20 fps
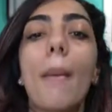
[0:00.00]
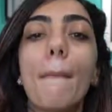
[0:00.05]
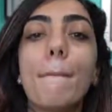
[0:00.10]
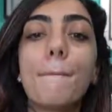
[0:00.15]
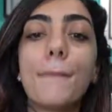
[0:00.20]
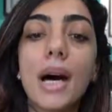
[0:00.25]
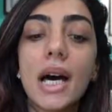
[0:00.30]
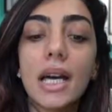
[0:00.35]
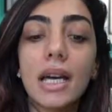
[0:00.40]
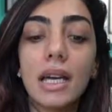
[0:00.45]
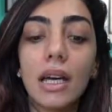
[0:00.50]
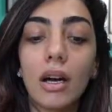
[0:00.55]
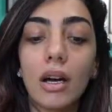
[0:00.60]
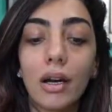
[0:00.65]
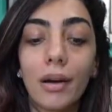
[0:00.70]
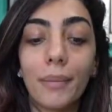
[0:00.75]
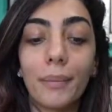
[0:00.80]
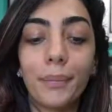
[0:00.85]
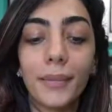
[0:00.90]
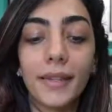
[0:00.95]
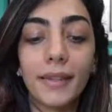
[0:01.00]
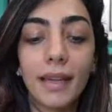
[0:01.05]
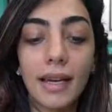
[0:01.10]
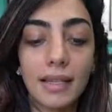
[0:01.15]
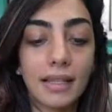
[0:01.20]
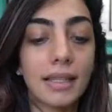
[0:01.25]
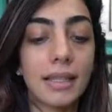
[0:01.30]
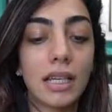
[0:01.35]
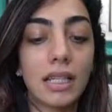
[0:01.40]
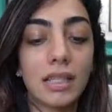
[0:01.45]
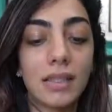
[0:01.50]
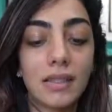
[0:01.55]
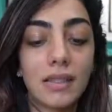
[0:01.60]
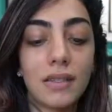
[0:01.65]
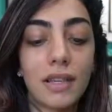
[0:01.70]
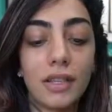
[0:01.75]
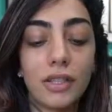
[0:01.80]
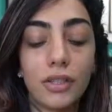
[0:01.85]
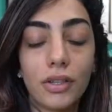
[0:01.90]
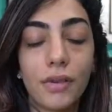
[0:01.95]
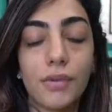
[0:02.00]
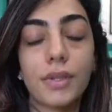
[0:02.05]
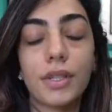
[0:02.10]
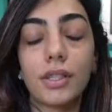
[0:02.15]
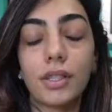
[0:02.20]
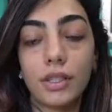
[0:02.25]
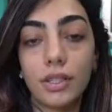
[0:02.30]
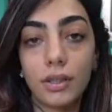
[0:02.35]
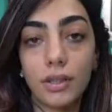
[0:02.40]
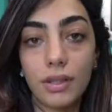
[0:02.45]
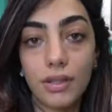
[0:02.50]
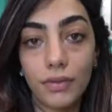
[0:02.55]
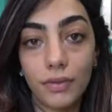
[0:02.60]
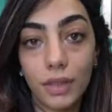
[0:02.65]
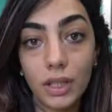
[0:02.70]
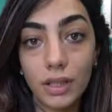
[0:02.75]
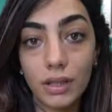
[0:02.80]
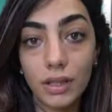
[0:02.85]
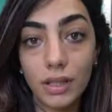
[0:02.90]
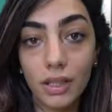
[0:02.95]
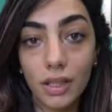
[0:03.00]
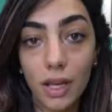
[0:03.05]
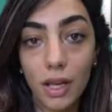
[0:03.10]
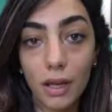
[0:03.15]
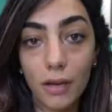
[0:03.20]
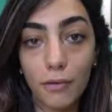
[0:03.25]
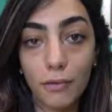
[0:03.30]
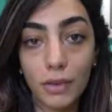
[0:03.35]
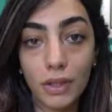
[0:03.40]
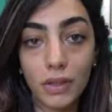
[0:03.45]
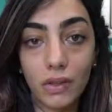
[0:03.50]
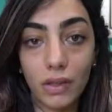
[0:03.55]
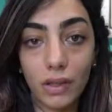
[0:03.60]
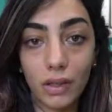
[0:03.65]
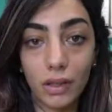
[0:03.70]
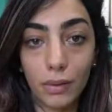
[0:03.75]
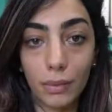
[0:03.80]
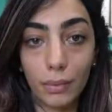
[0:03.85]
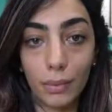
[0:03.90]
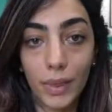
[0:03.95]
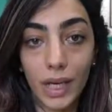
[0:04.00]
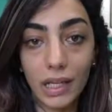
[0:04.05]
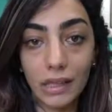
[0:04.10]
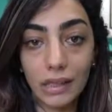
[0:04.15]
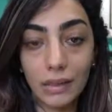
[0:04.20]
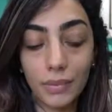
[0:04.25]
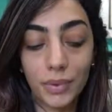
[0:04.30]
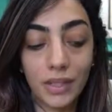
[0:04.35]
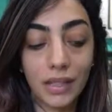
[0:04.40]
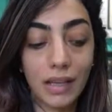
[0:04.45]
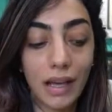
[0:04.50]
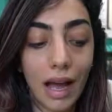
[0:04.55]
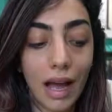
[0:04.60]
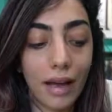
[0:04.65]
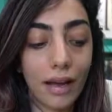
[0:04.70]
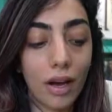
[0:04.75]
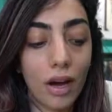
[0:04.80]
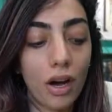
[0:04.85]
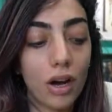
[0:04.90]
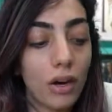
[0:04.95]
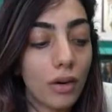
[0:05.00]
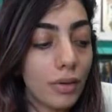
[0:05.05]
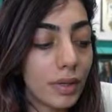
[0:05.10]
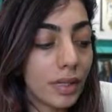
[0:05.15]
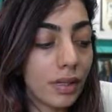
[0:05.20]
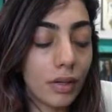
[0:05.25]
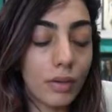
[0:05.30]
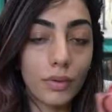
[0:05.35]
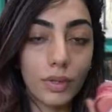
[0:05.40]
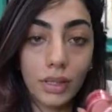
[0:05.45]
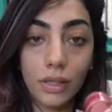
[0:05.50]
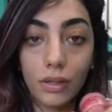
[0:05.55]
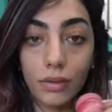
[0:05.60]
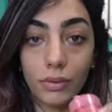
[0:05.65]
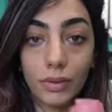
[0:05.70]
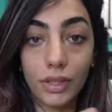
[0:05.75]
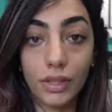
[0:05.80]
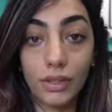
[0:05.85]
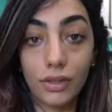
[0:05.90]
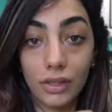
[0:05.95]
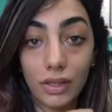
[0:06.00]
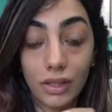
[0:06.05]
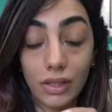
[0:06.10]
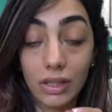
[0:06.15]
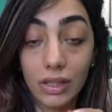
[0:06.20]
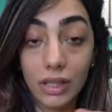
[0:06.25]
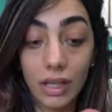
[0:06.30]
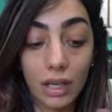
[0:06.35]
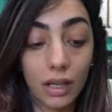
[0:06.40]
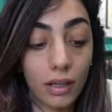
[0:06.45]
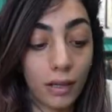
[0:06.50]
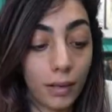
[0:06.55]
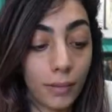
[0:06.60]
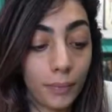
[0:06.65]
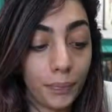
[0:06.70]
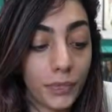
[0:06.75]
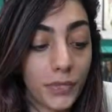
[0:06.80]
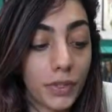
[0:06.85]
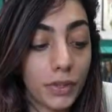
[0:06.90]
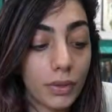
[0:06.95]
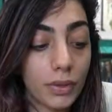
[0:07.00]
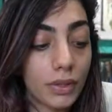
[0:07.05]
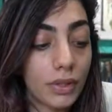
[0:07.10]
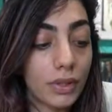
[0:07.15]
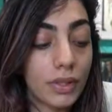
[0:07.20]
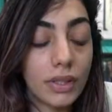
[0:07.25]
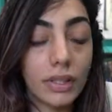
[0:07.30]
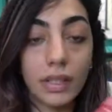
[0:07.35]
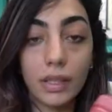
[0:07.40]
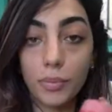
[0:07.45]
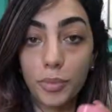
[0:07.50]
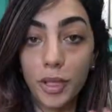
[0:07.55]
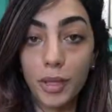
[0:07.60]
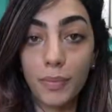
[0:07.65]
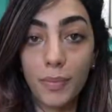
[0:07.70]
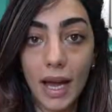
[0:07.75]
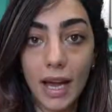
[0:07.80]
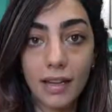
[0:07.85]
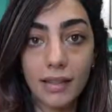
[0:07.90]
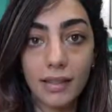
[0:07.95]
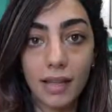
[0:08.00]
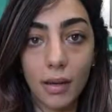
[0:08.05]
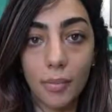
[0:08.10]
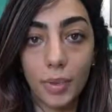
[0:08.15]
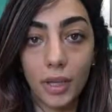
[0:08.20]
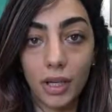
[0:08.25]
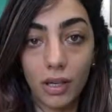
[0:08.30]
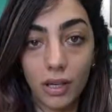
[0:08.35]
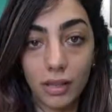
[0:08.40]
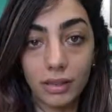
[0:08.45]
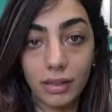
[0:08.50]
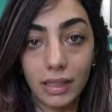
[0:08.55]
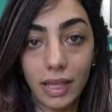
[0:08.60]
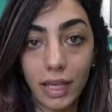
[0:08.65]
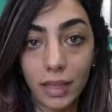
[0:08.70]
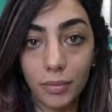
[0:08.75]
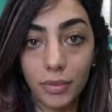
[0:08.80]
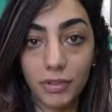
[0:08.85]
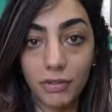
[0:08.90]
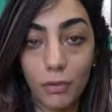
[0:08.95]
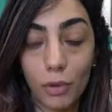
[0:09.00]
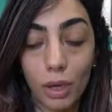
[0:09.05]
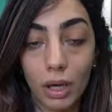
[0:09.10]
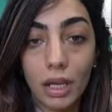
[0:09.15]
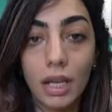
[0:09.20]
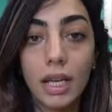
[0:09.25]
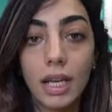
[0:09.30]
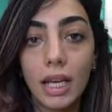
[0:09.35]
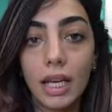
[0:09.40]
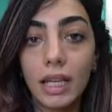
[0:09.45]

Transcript: But um, last night, since I knew I was going to do this video today with the matte lipstick, I always, always, always use this. Um, so it's a sleeping mask. I put it on the night before.